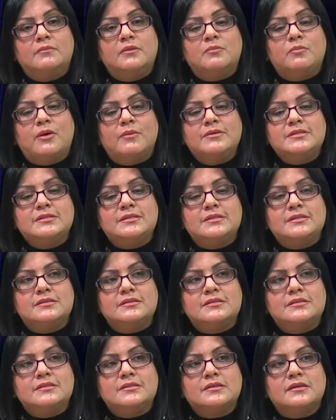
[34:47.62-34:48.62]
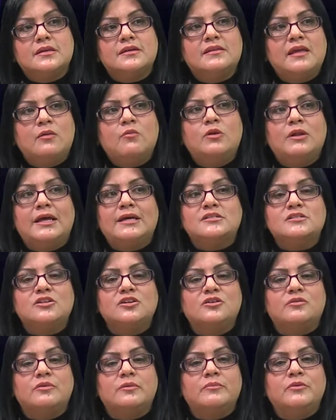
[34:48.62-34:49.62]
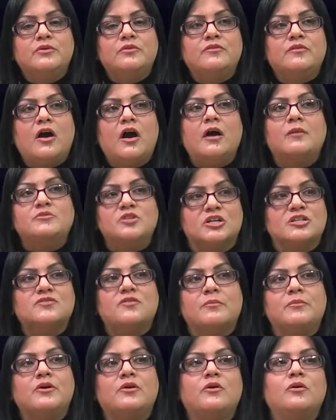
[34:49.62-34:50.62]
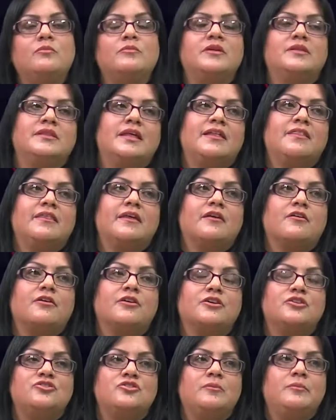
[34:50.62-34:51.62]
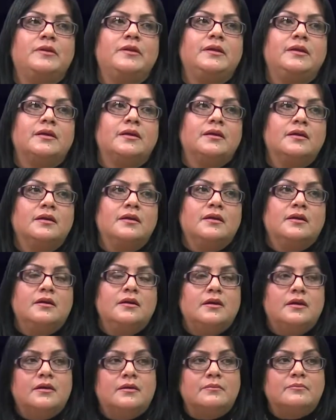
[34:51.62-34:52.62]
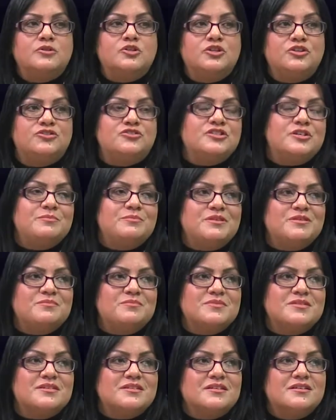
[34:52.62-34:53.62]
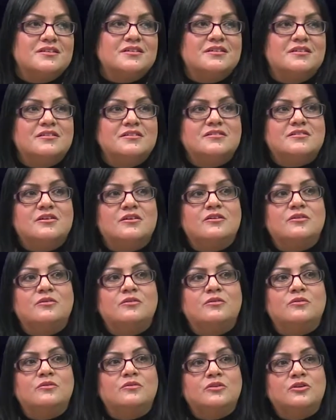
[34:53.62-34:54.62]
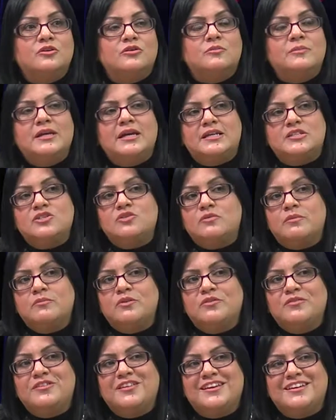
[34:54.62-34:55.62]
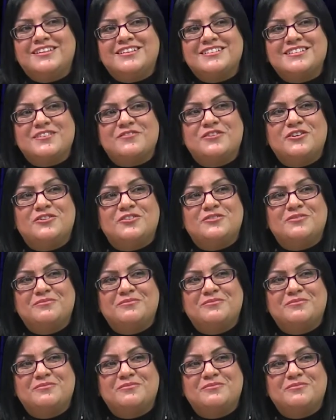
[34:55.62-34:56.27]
the premises, and they will ask you to remove objects from your home that they think are contributing to your symptoms. So you'll be asked to remove things if you're.